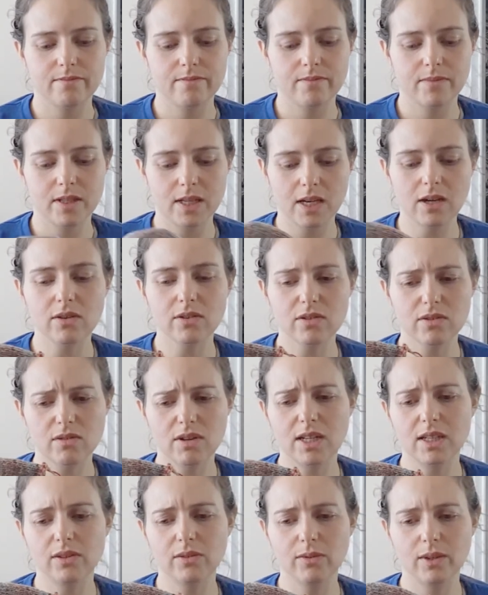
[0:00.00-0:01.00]
like also
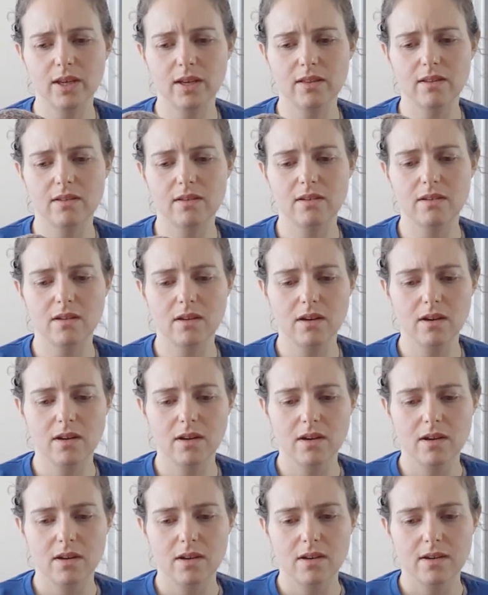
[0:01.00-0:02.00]
held together
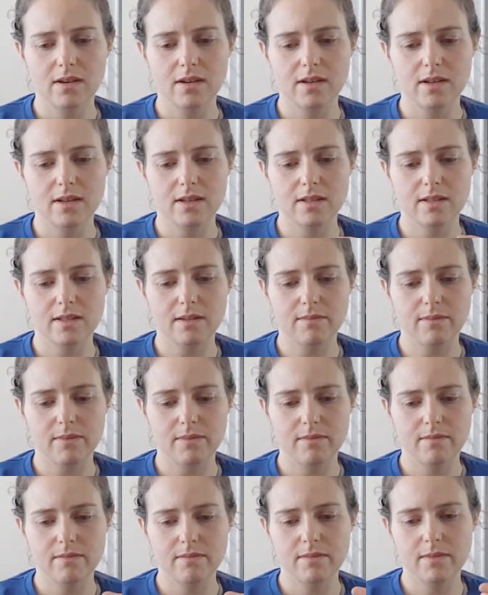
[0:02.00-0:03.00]
some
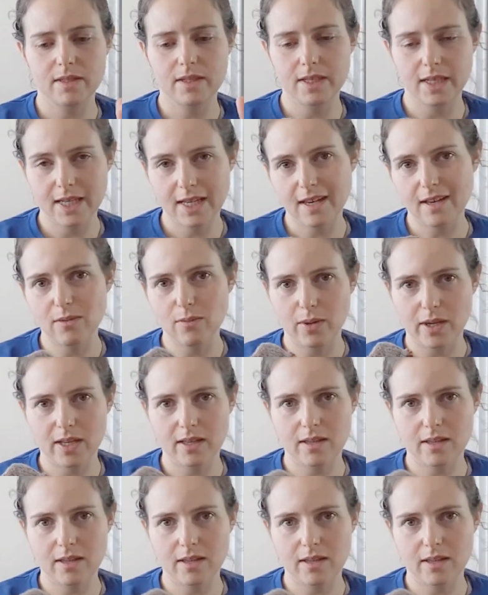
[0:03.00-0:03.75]
DK weight,